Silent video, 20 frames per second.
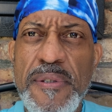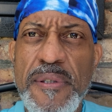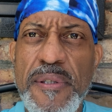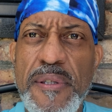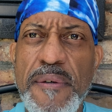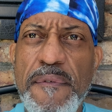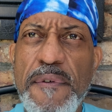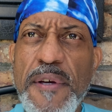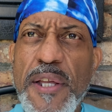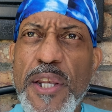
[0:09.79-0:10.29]

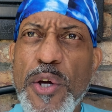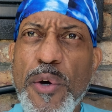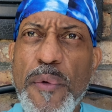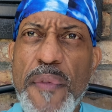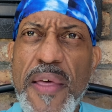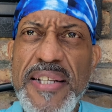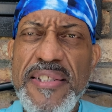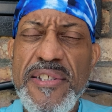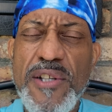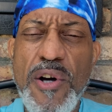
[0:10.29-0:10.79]
the video
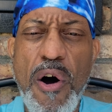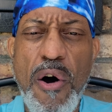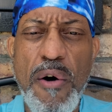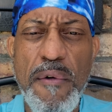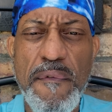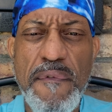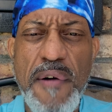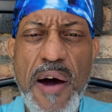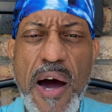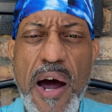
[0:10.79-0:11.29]
that's
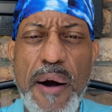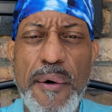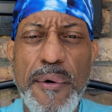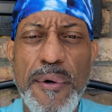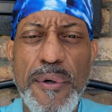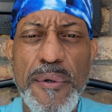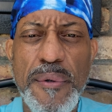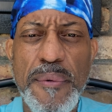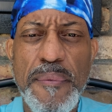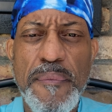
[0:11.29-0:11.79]
gone
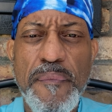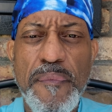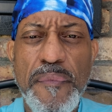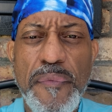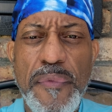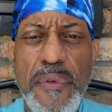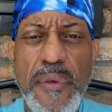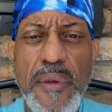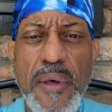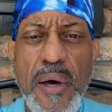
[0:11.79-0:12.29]
viral
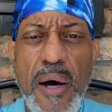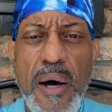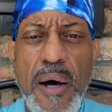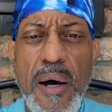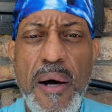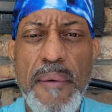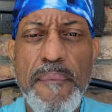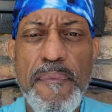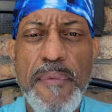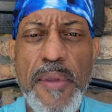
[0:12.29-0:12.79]

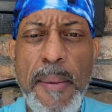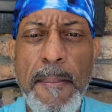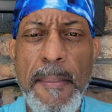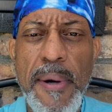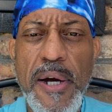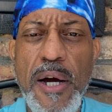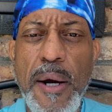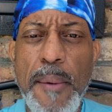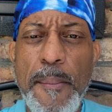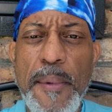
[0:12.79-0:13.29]
um, in
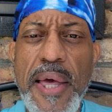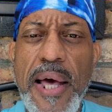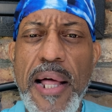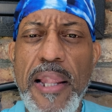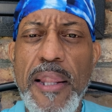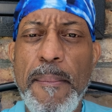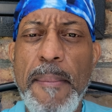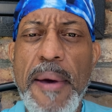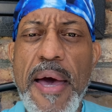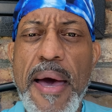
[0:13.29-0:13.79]
Montgomery,
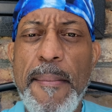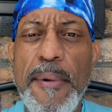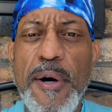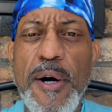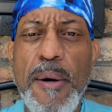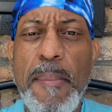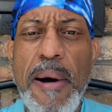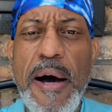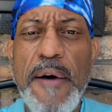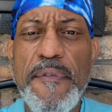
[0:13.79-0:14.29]
Alabama,
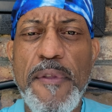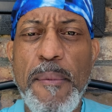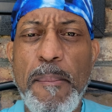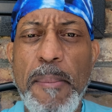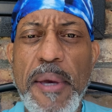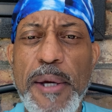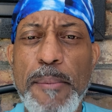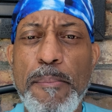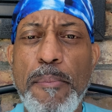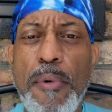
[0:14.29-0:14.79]
about the
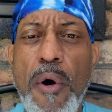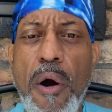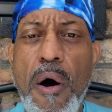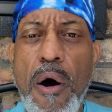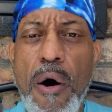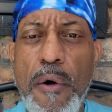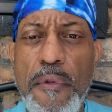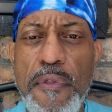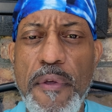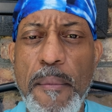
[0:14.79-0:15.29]
big
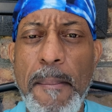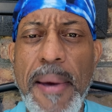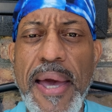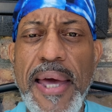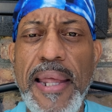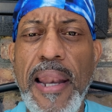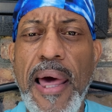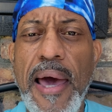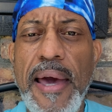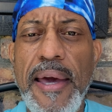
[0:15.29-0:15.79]
brawl, the
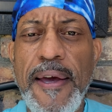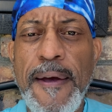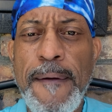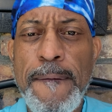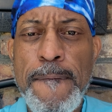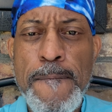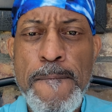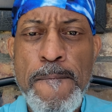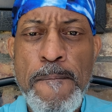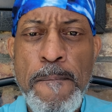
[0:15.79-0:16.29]
melee
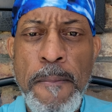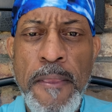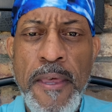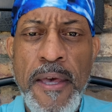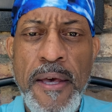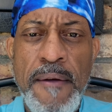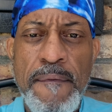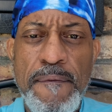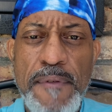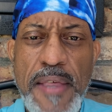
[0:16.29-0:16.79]

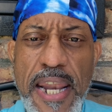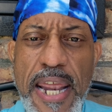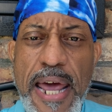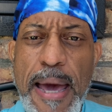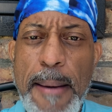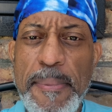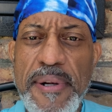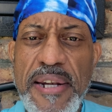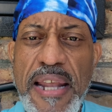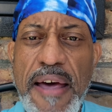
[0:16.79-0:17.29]
that
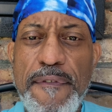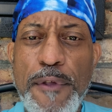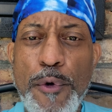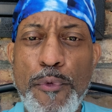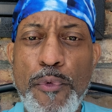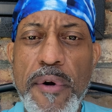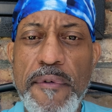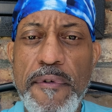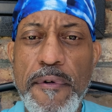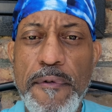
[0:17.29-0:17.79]
happened at the
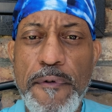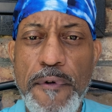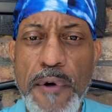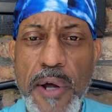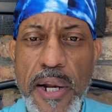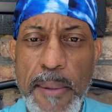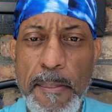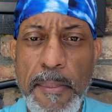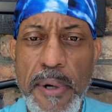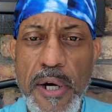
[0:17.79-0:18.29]

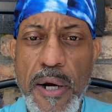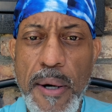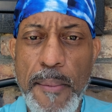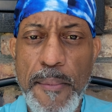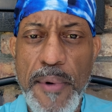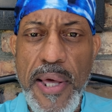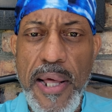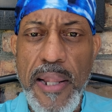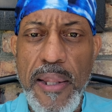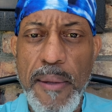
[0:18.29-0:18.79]
riverfront in
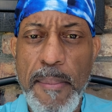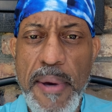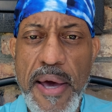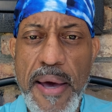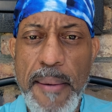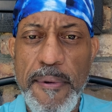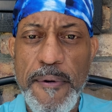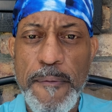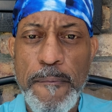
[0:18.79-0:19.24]
Montgomery, Alabama.